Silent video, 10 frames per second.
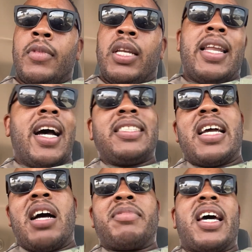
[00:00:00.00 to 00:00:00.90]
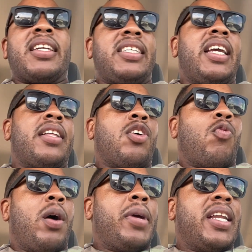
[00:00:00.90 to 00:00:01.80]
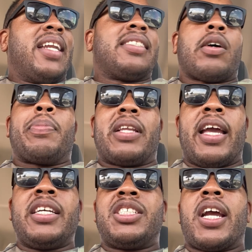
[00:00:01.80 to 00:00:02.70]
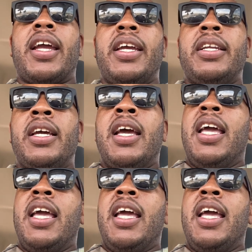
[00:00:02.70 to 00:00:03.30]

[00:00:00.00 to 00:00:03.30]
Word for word: Nine times out of ten, the woman that is a plain Jane